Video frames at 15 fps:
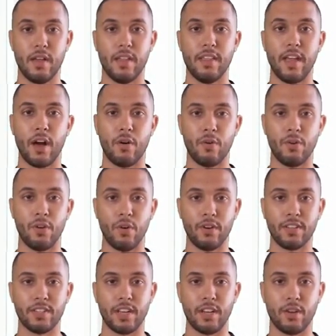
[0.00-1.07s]
Now we're going
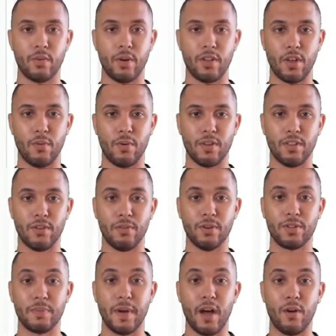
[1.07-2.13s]
to take a look at one of the
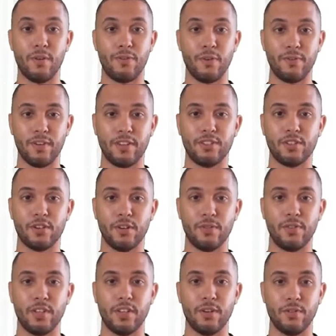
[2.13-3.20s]
most powerful features
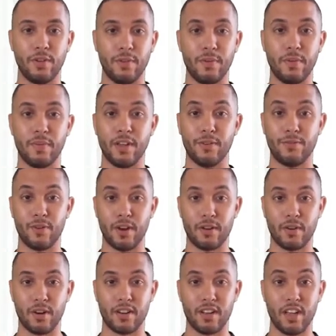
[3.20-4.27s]
of CubeWP
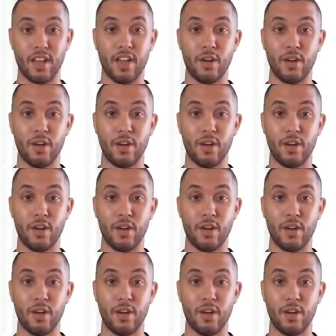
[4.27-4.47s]
framework,